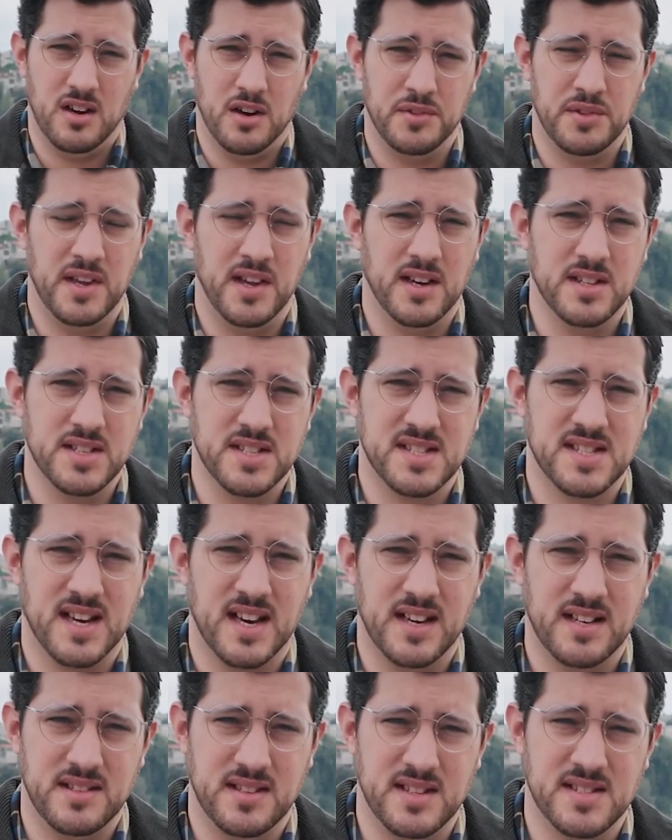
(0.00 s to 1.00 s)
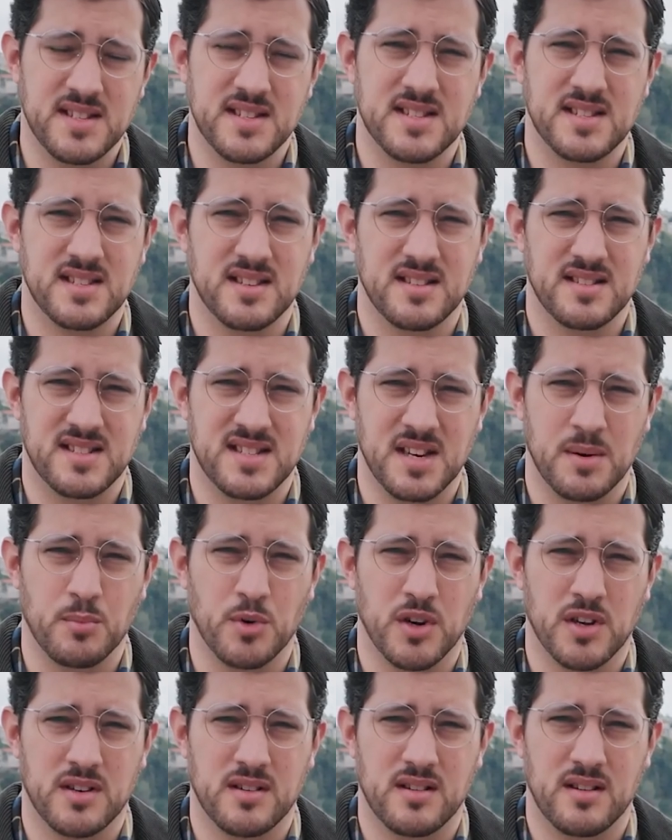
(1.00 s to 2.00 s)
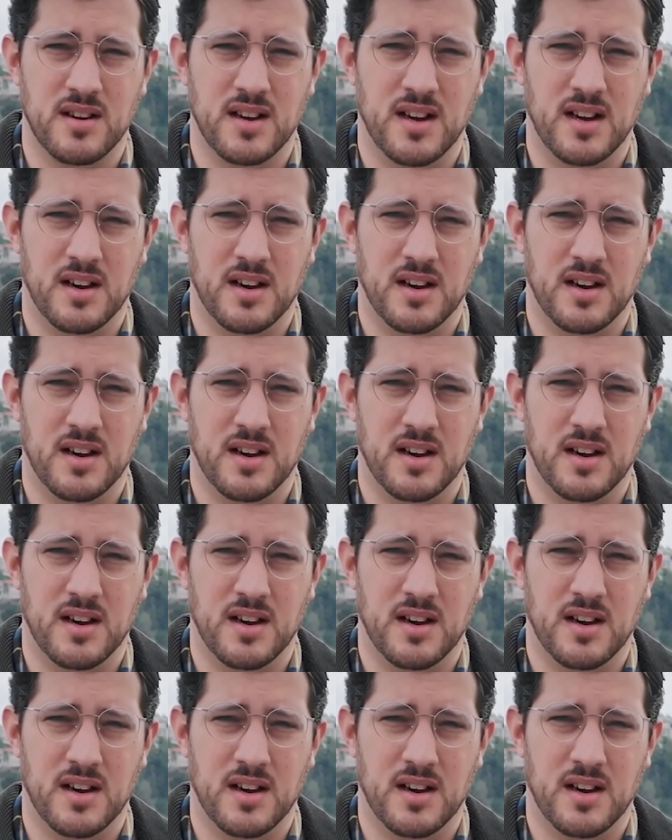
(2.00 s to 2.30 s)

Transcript: On the other side, this is somewhat